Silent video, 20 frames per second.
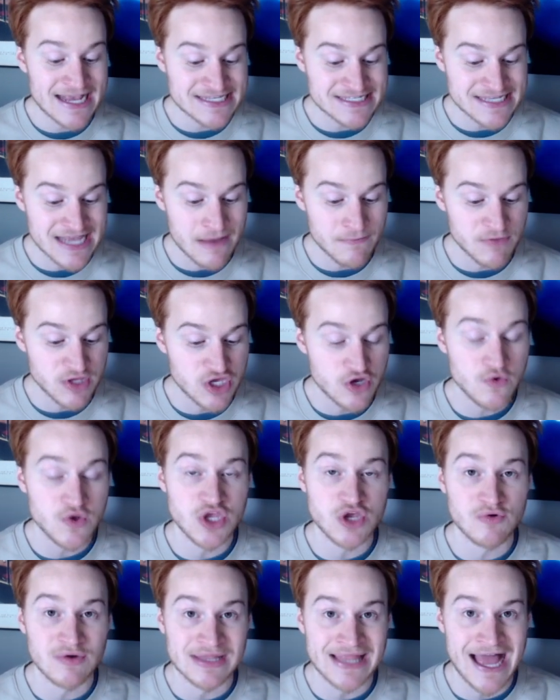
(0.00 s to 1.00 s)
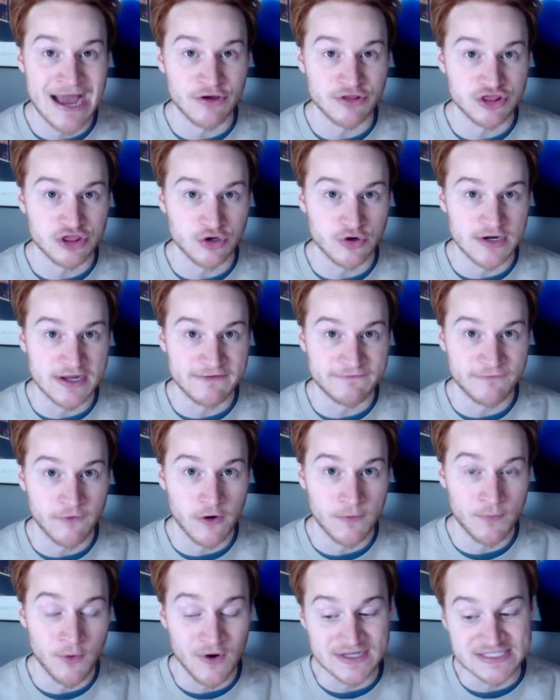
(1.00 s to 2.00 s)
SMU, you allow
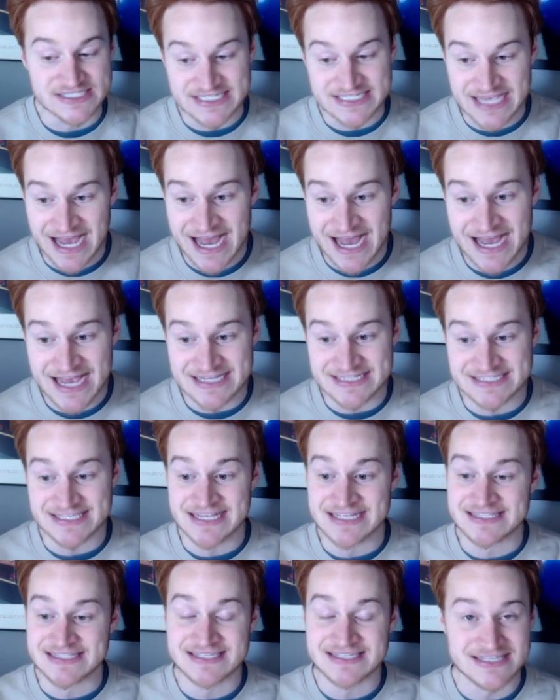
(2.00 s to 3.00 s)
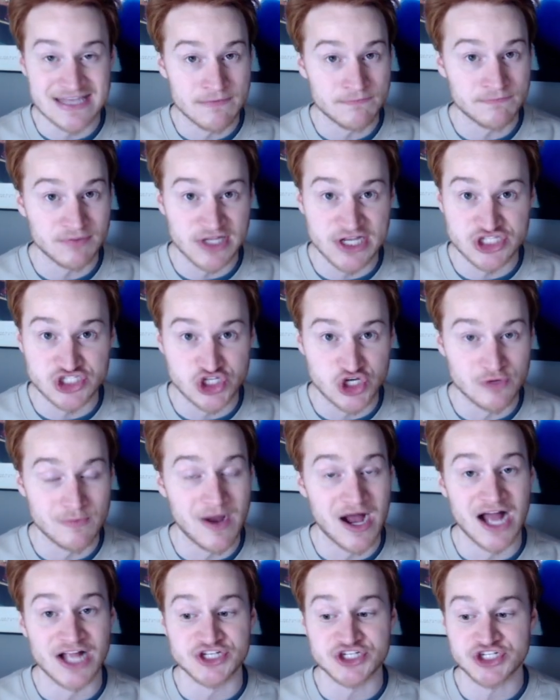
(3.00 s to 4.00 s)
34 points. Guys, it's simply too
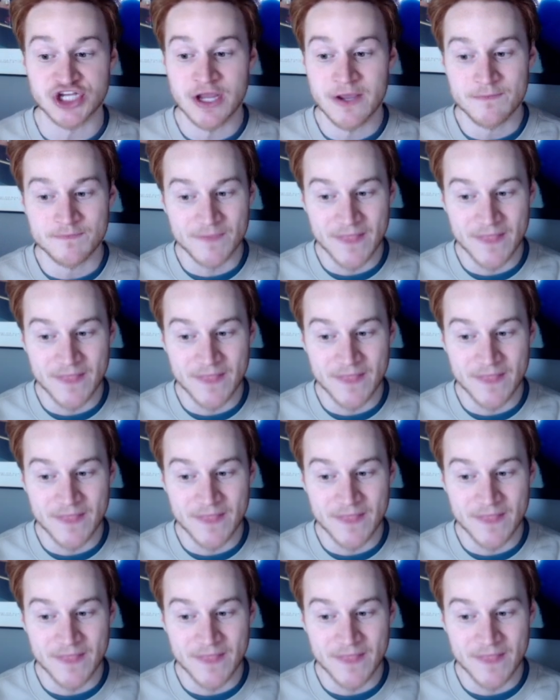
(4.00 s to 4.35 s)
much.